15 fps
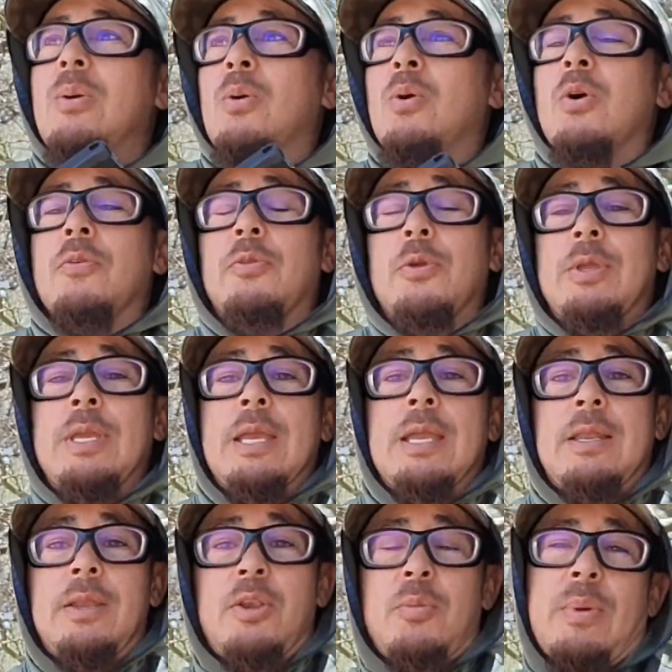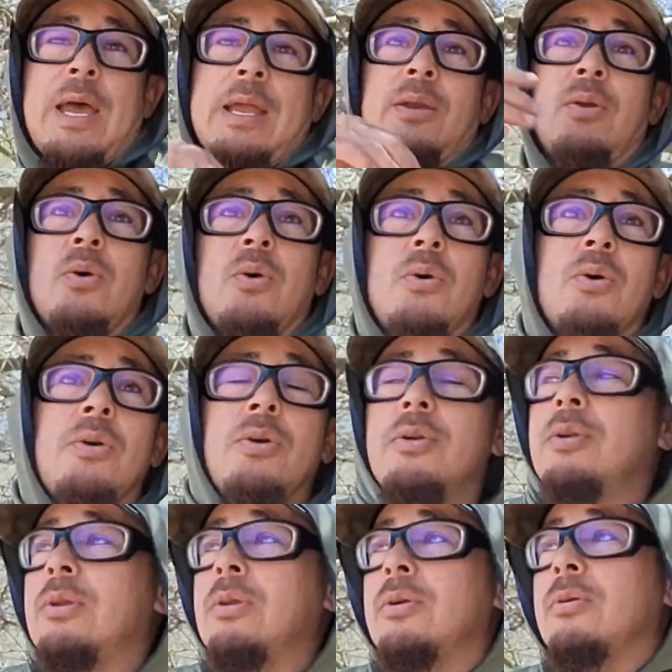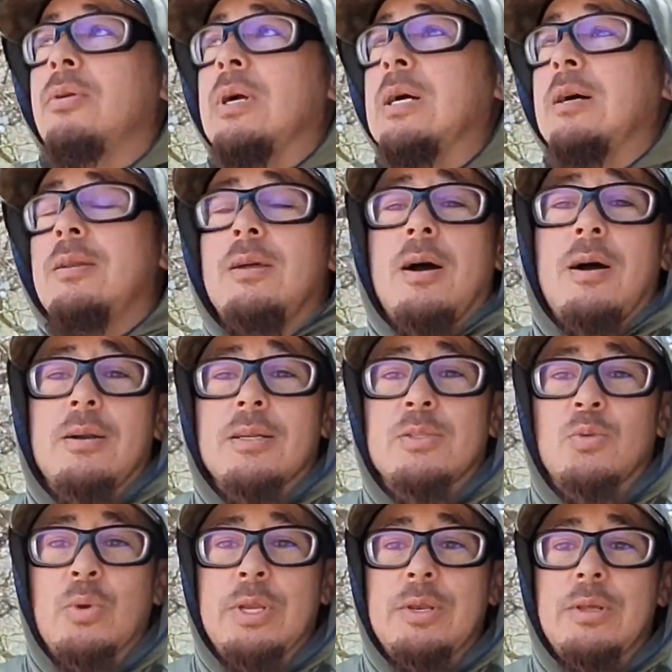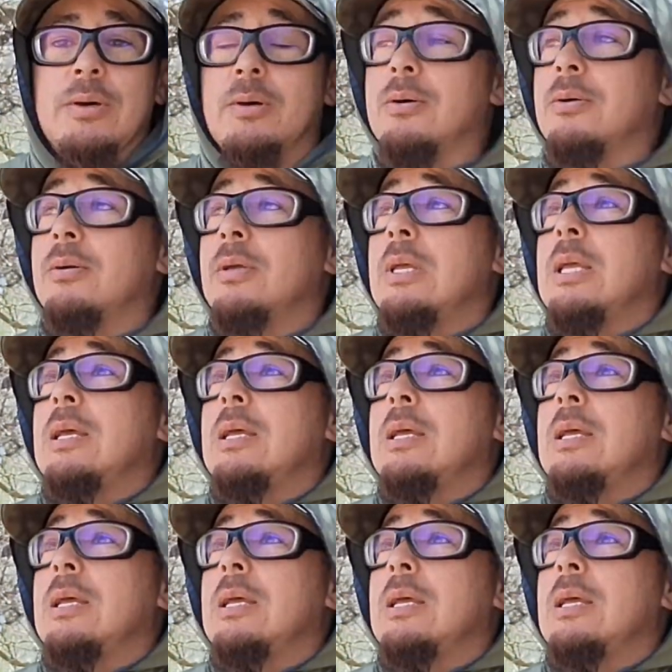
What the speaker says: Or if they're kicking in your back door, your daughter's window,